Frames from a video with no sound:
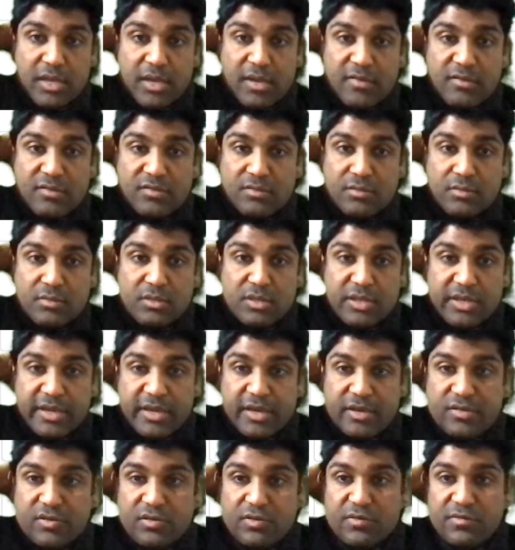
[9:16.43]
are
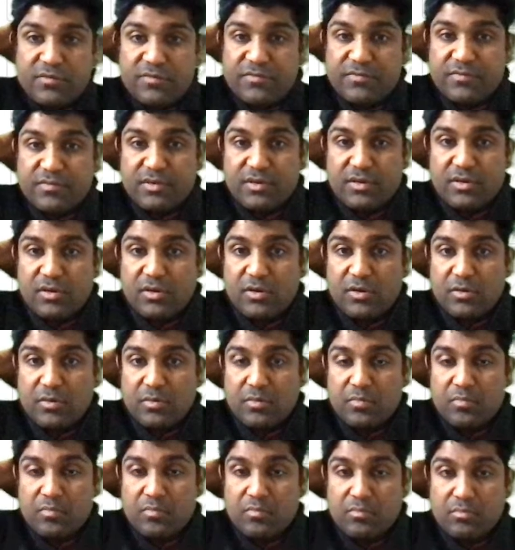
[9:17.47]
sort of
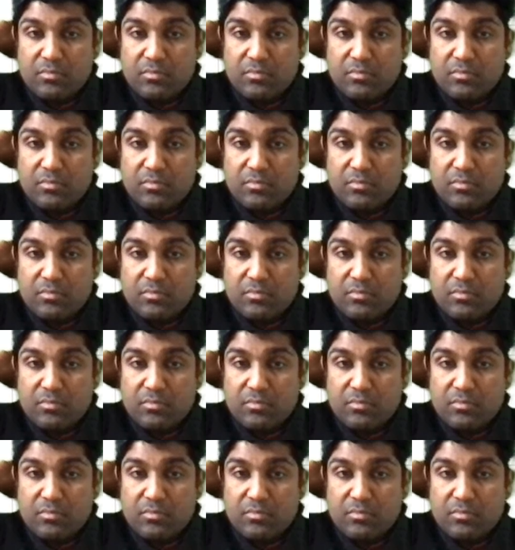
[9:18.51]
so